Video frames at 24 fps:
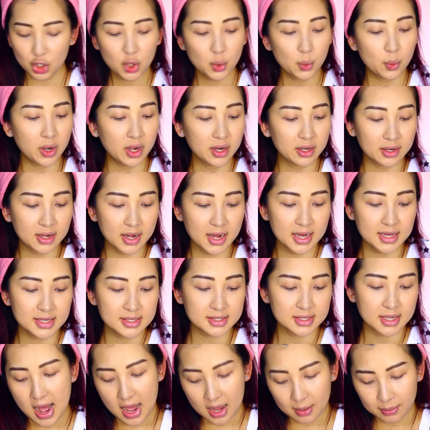You know what,
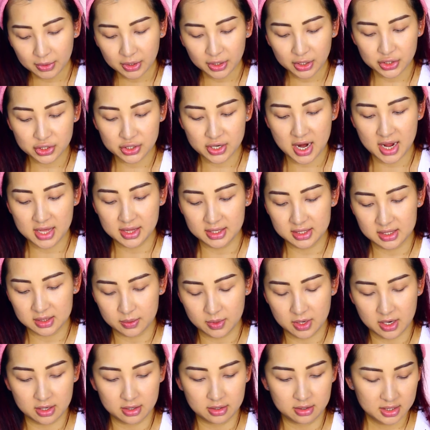guys? I'm gonna try this
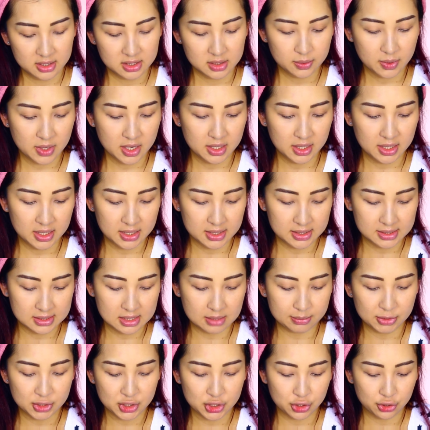one. This one is
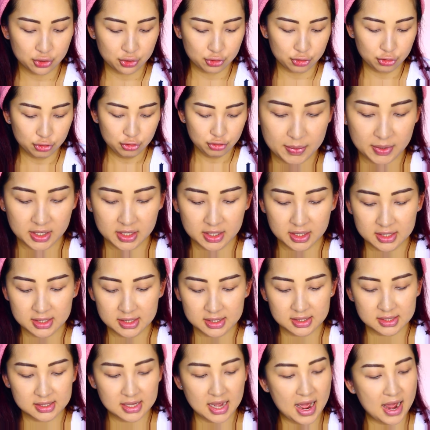number 2
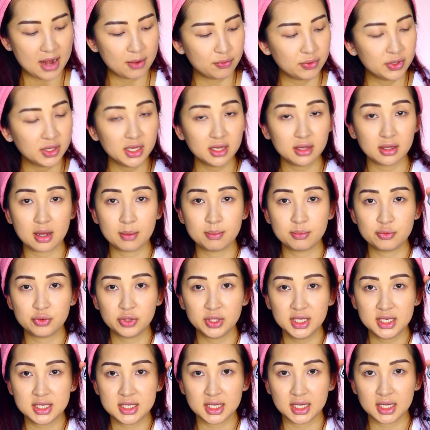because I'm
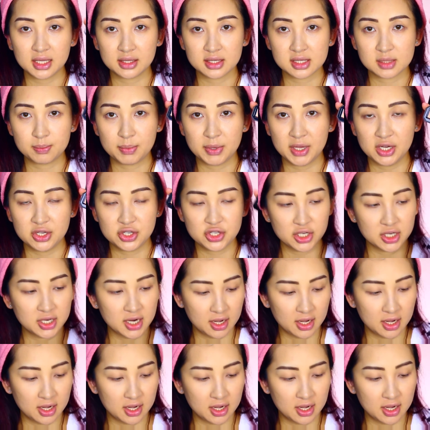really digging this peachy